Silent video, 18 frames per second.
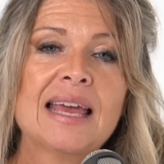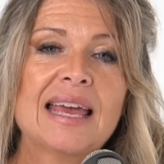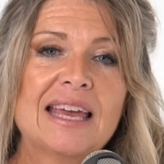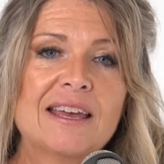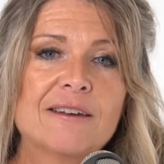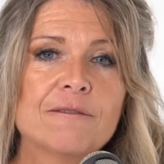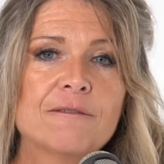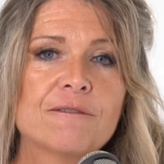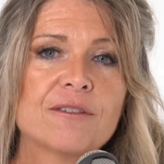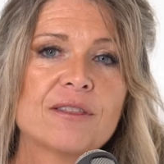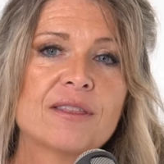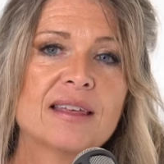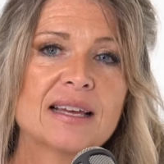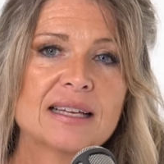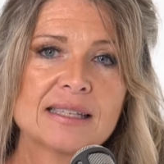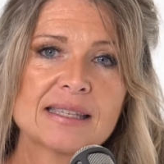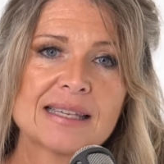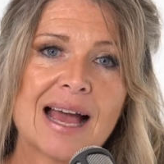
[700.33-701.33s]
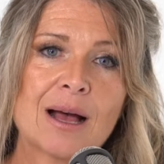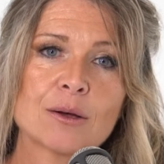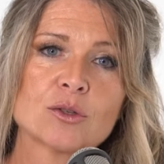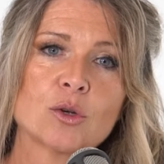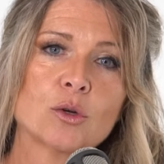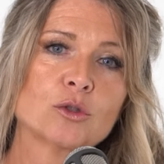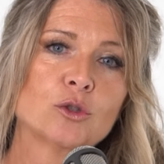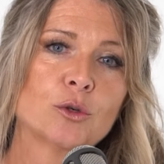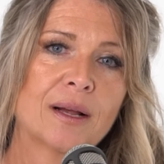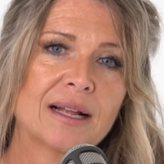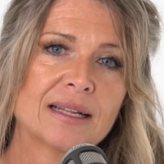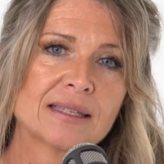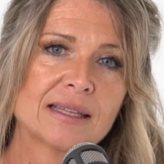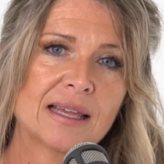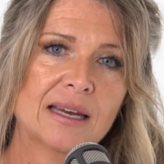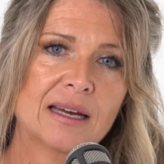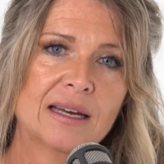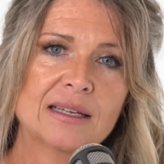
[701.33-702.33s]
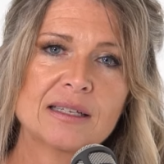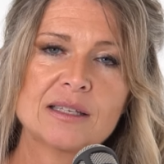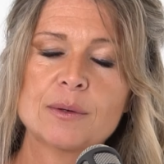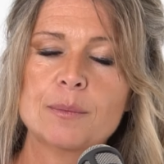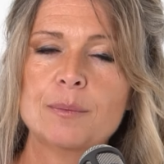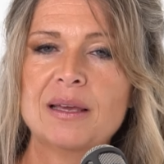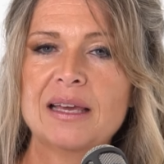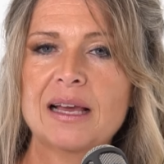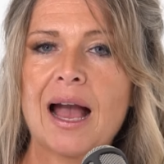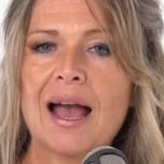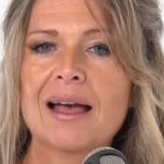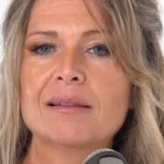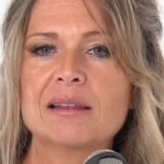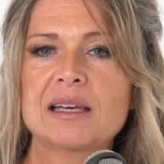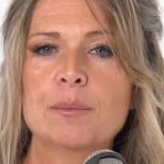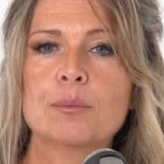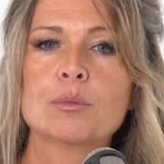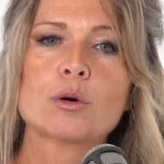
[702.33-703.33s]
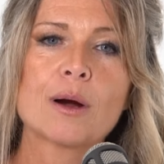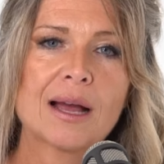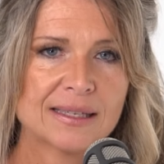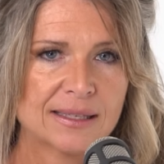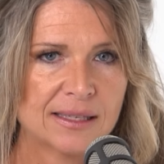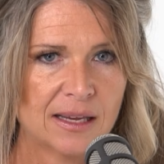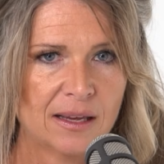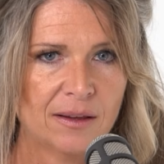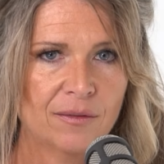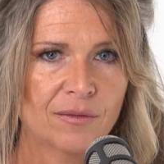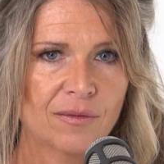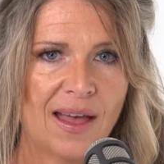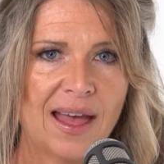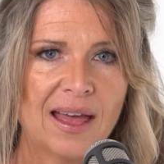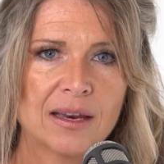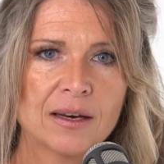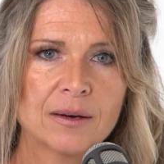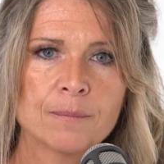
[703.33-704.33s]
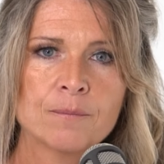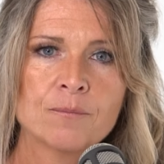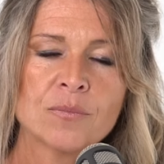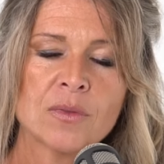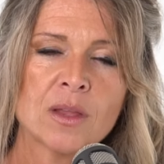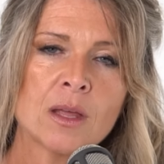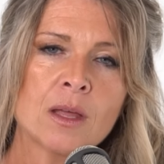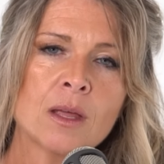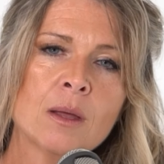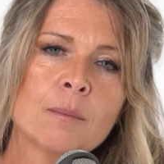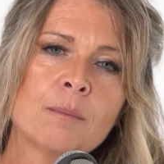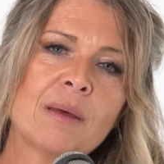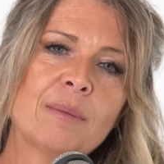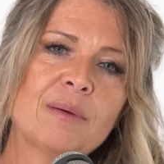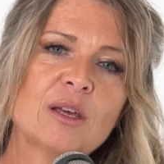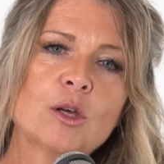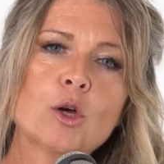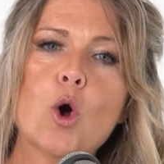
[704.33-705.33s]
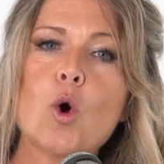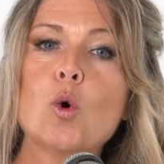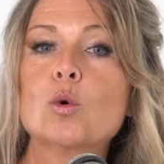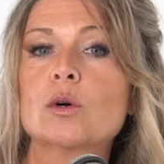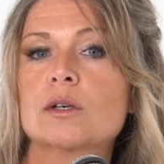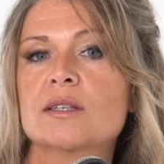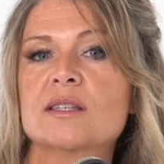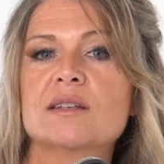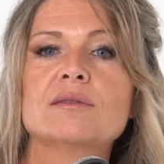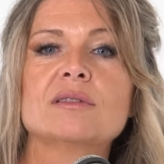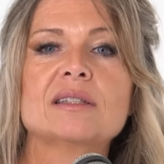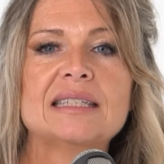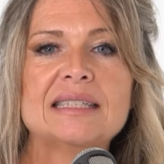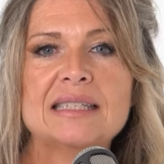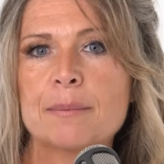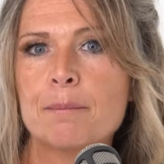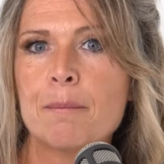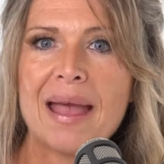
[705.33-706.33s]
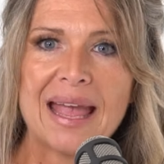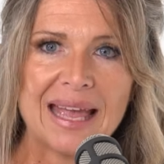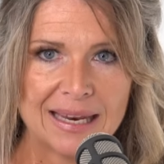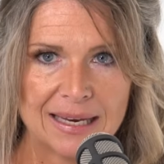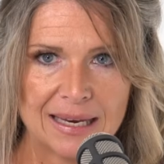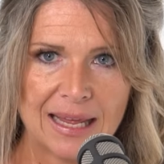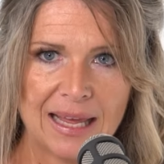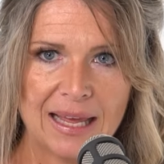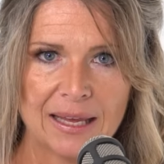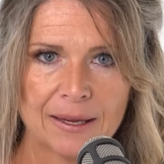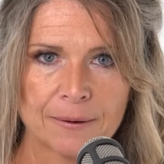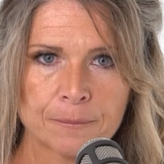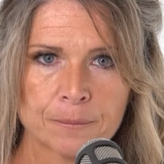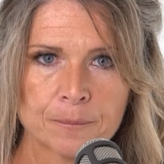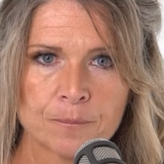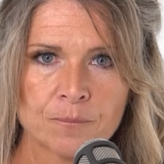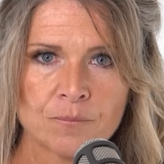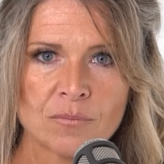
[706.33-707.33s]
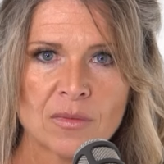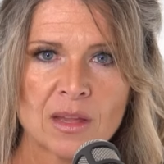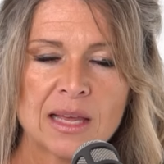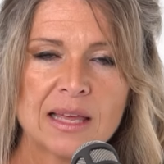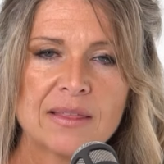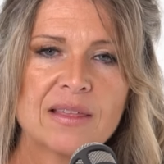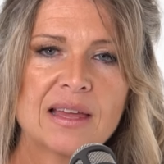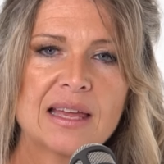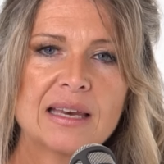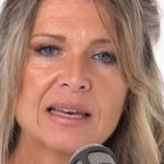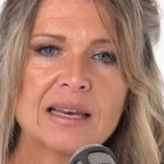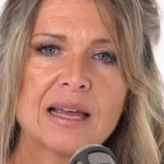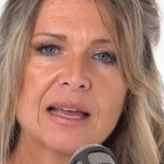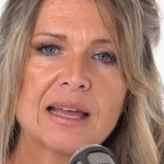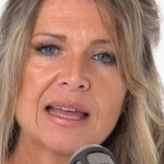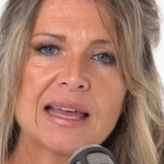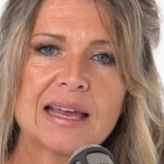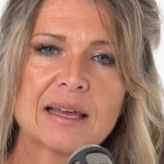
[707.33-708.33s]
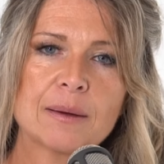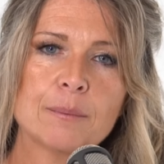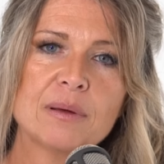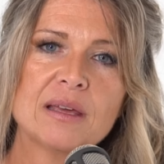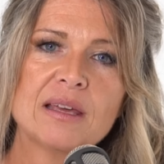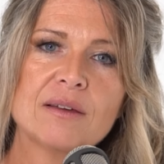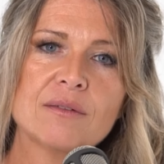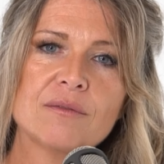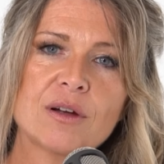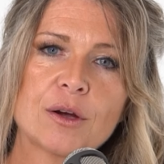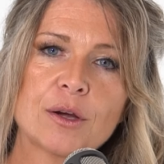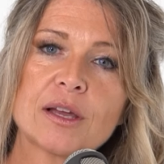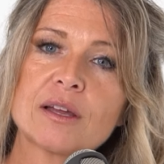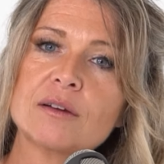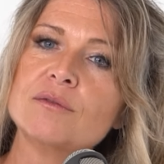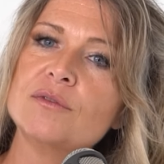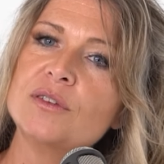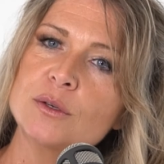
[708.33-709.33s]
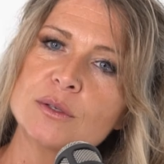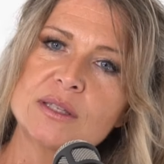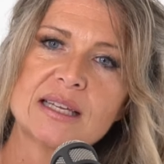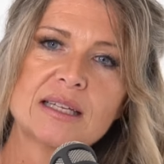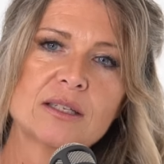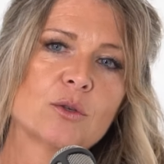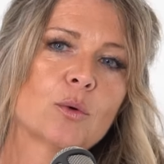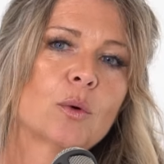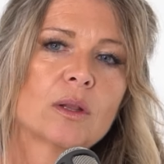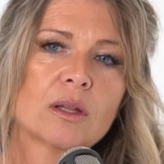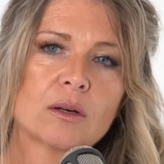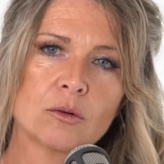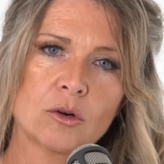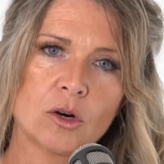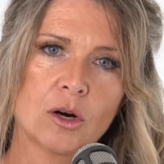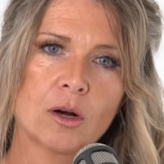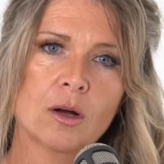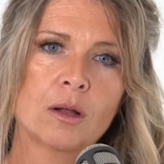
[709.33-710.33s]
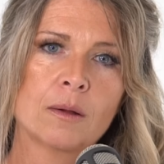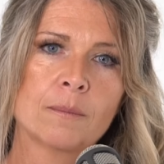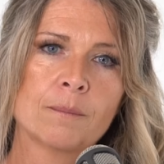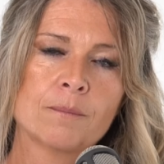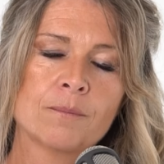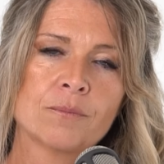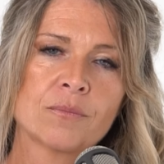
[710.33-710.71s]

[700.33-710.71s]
If this household translated into being highly oppressive and maybe coercively demanding, then it can be very confusing to a little girl.